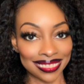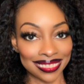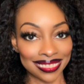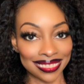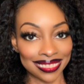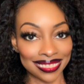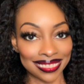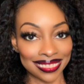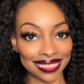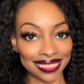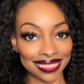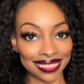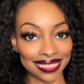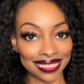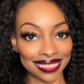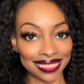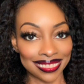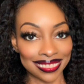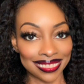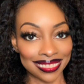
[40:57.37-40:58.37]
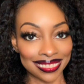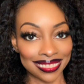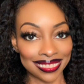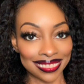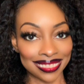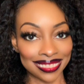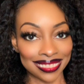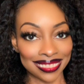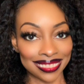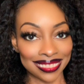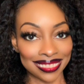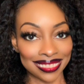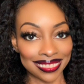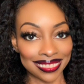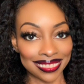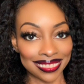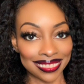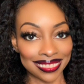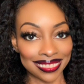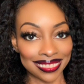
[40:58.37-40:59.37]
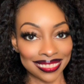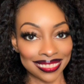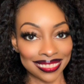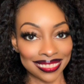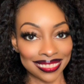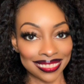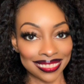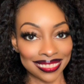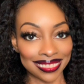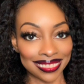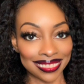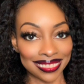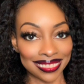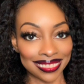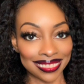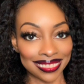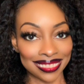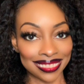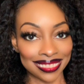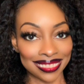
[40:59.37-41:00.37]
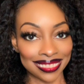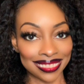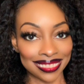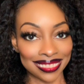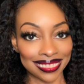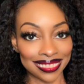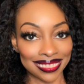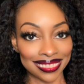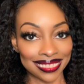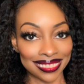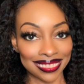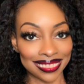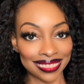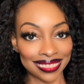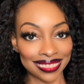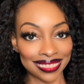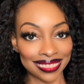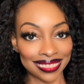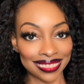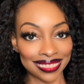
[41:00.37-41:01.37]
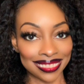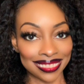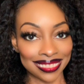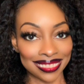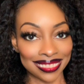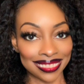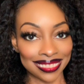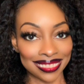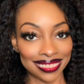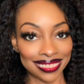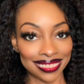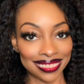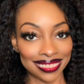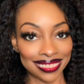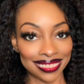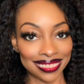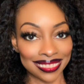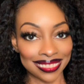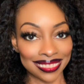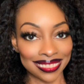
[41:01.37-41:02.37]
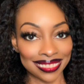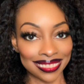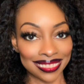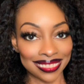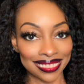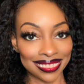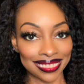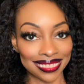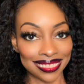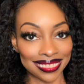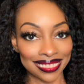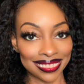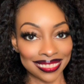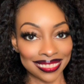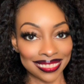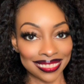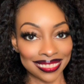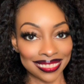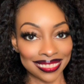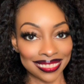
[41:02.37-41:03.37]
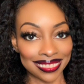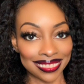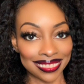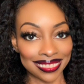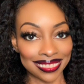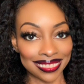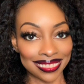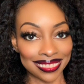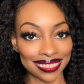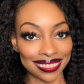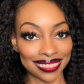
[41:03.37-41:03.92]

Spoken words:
(no lip movement)